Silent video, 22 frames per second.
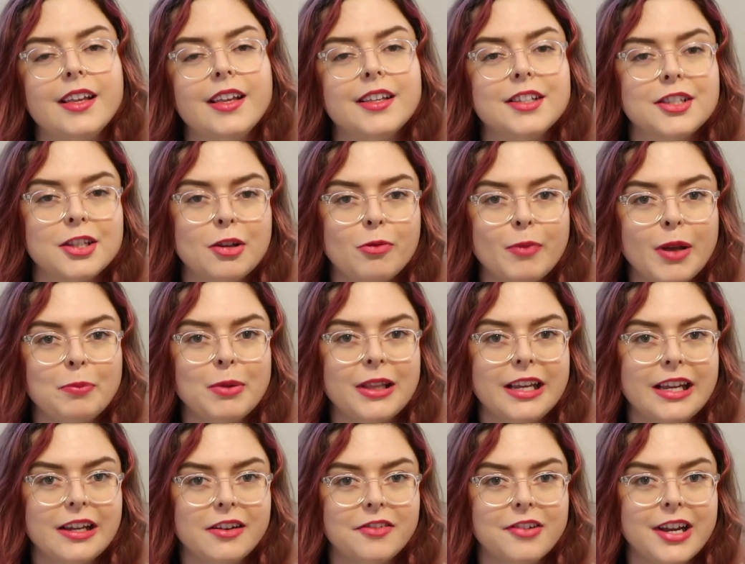So my
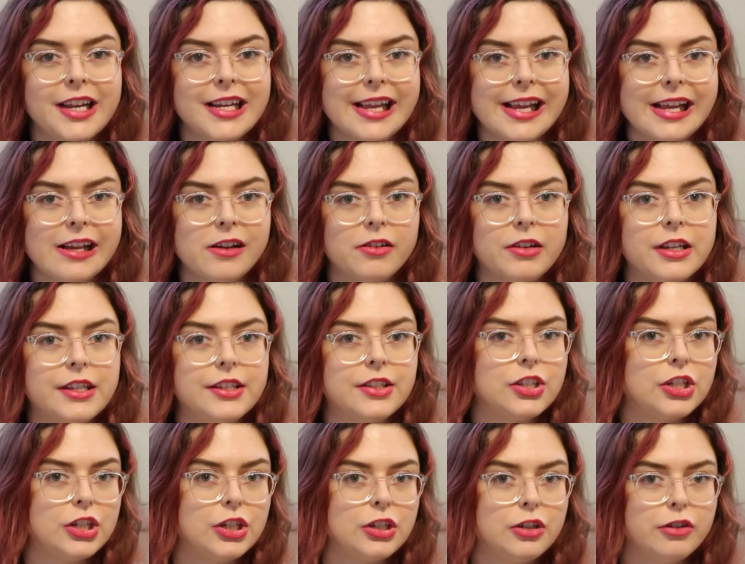plan right now is
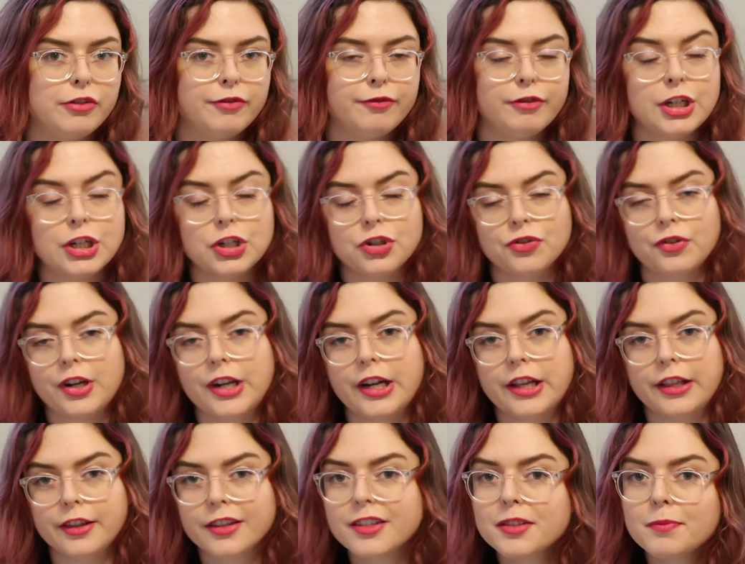to finish
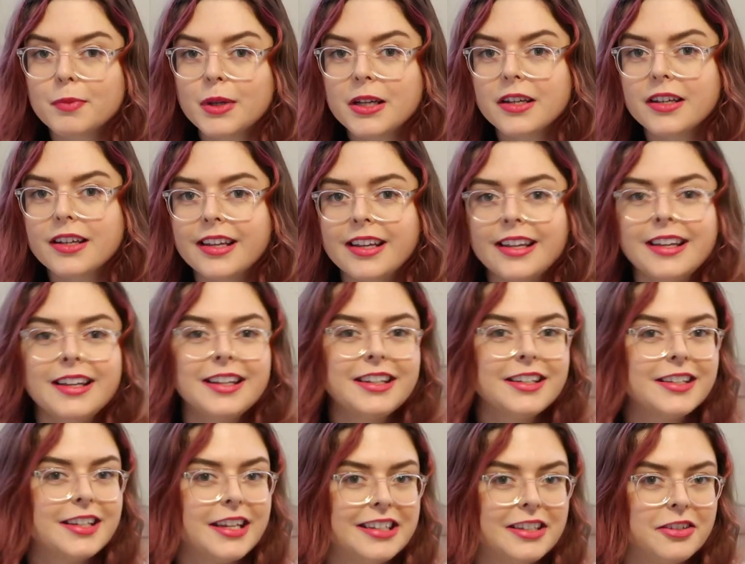reading this book,
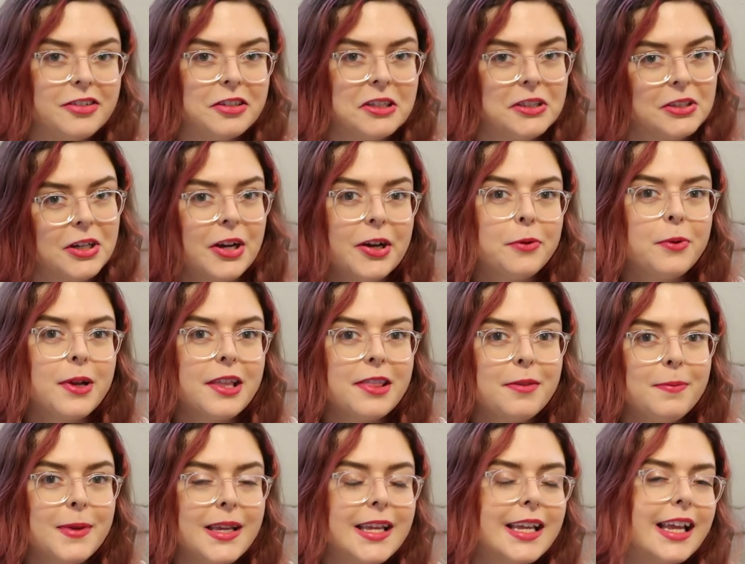take you along
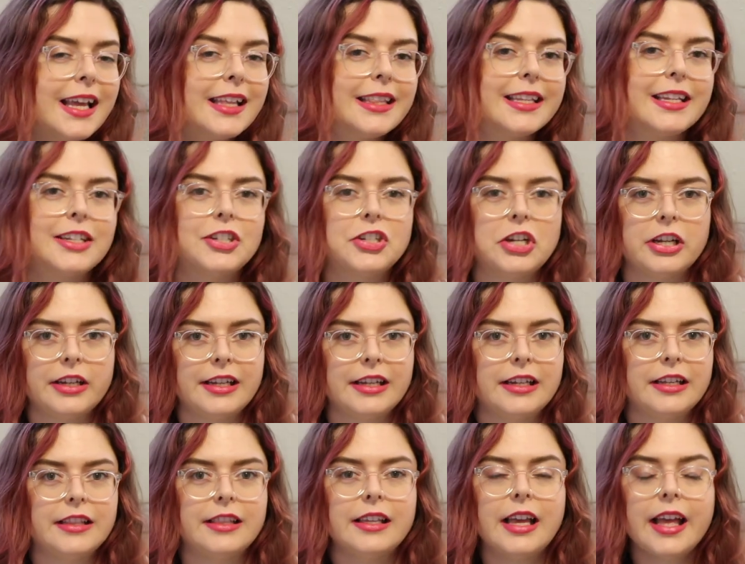with me, and then check
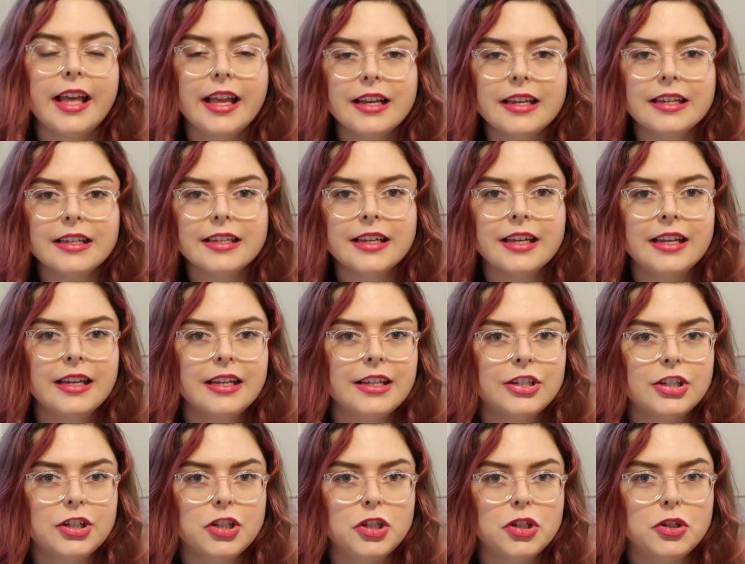in at the end
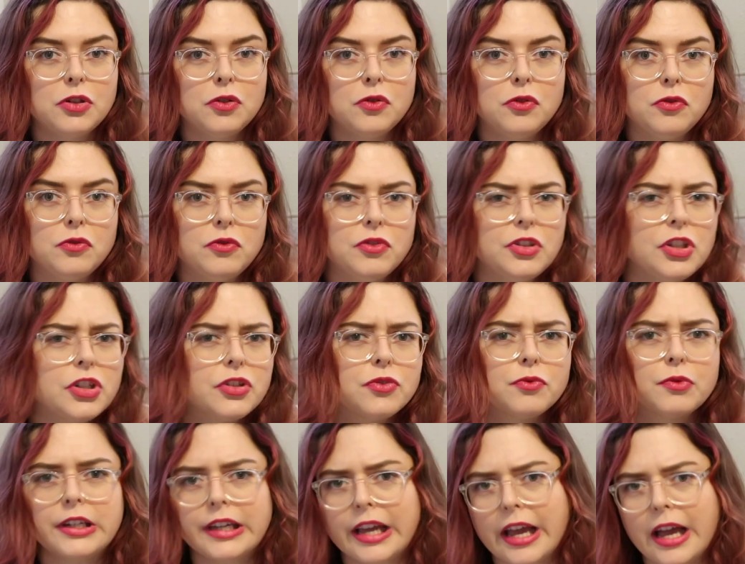to just
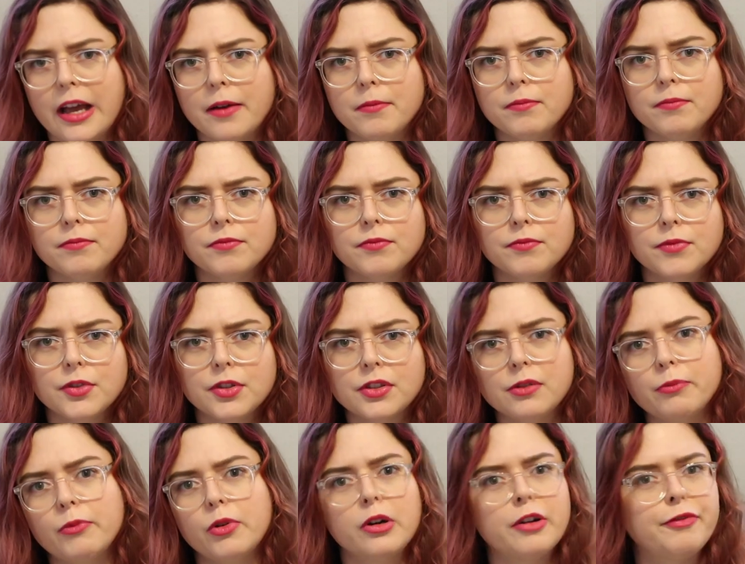recap
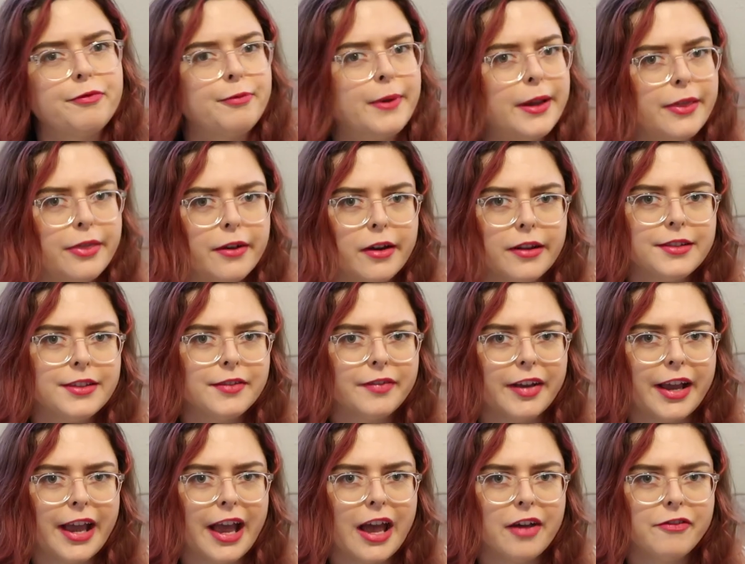some more of my thoughts if
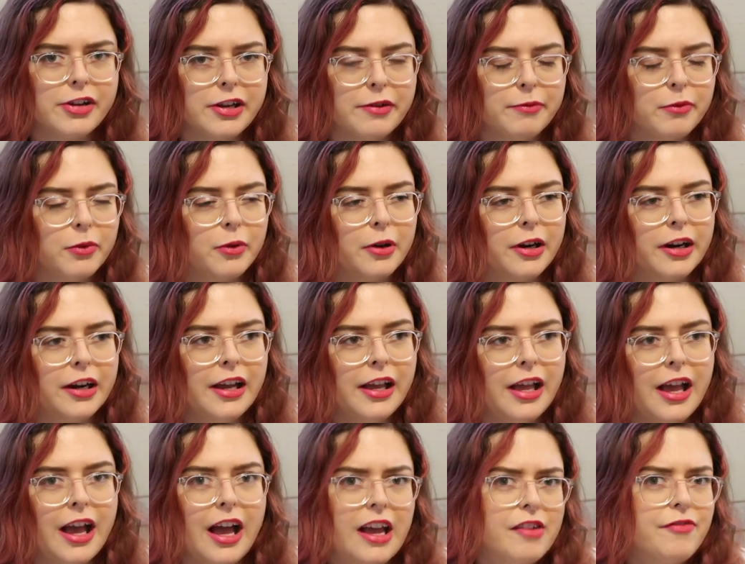I have any more.
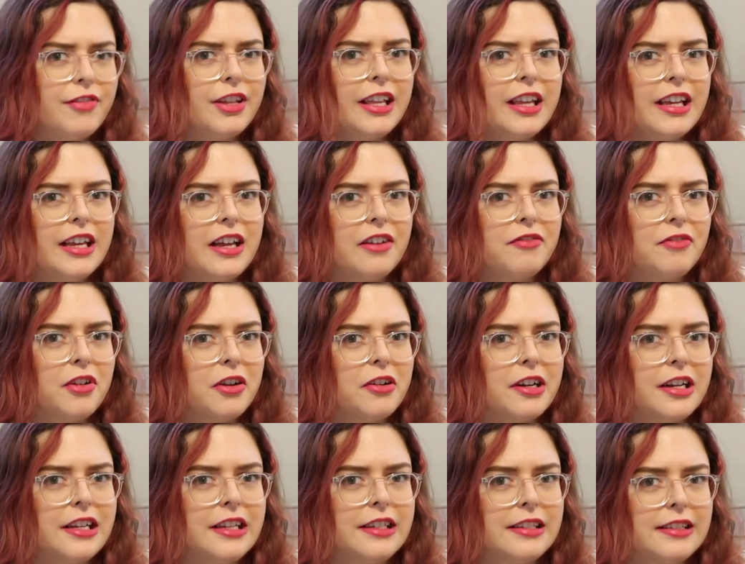I feel like I've
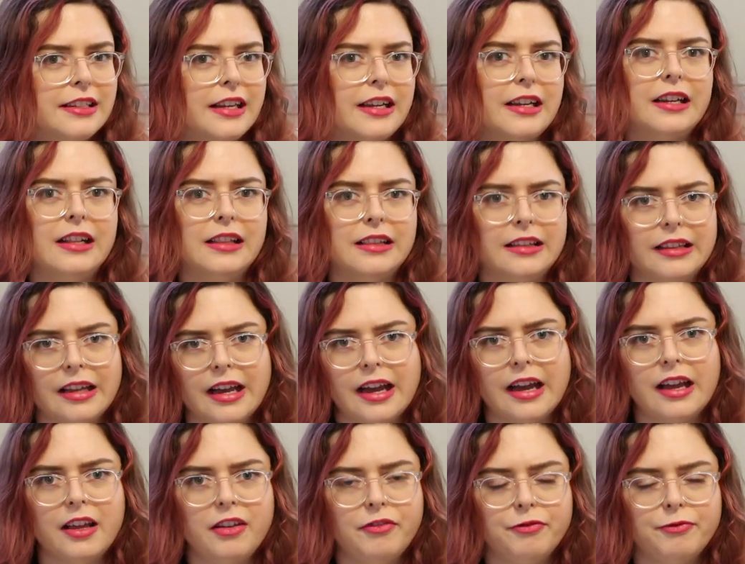already said a lot
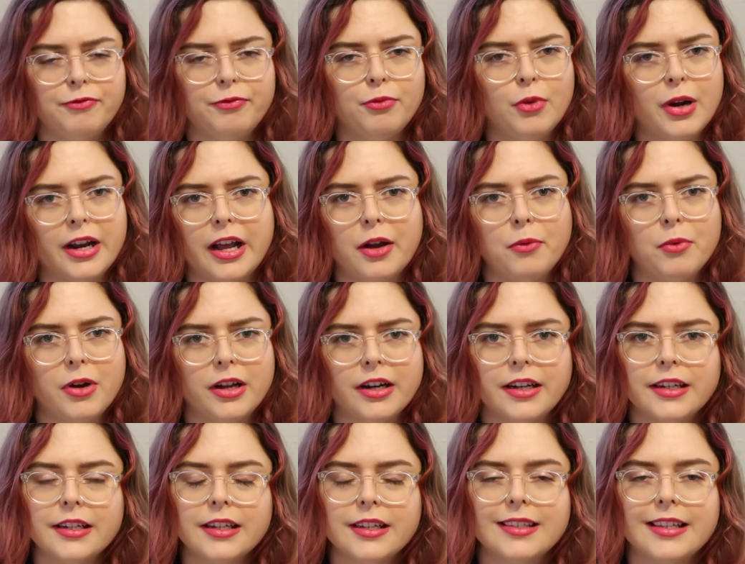of what I
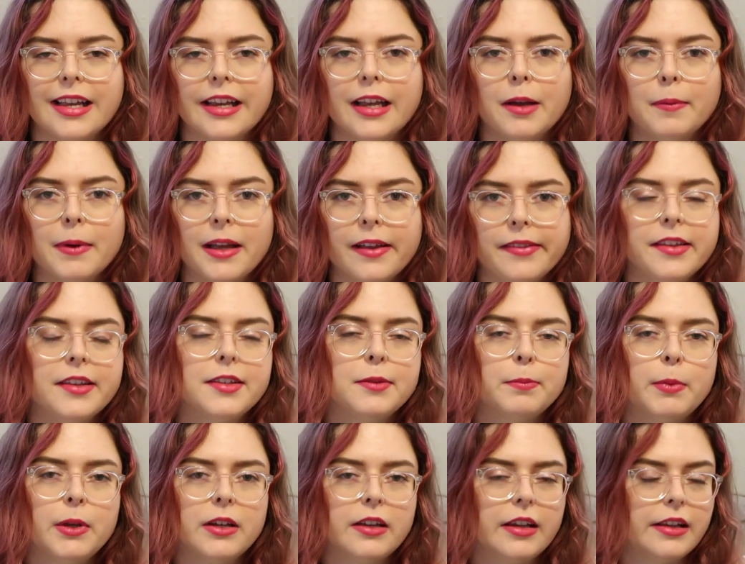wanted to say about this
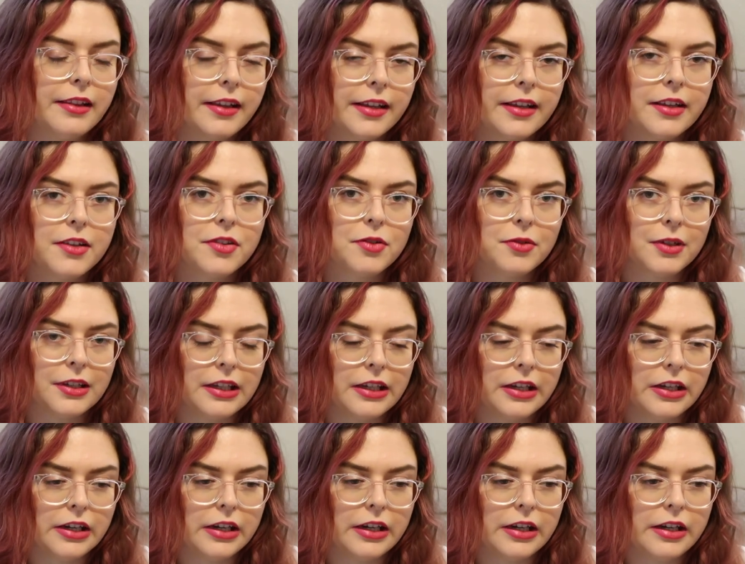book. I think it's really
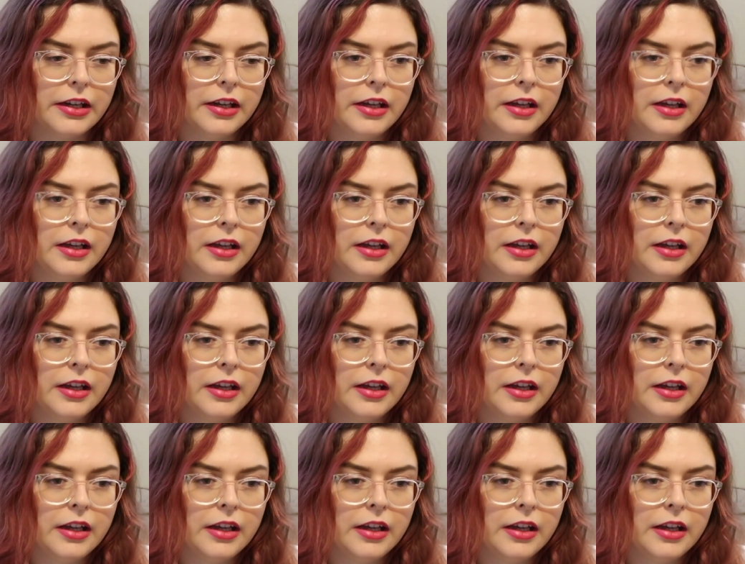good.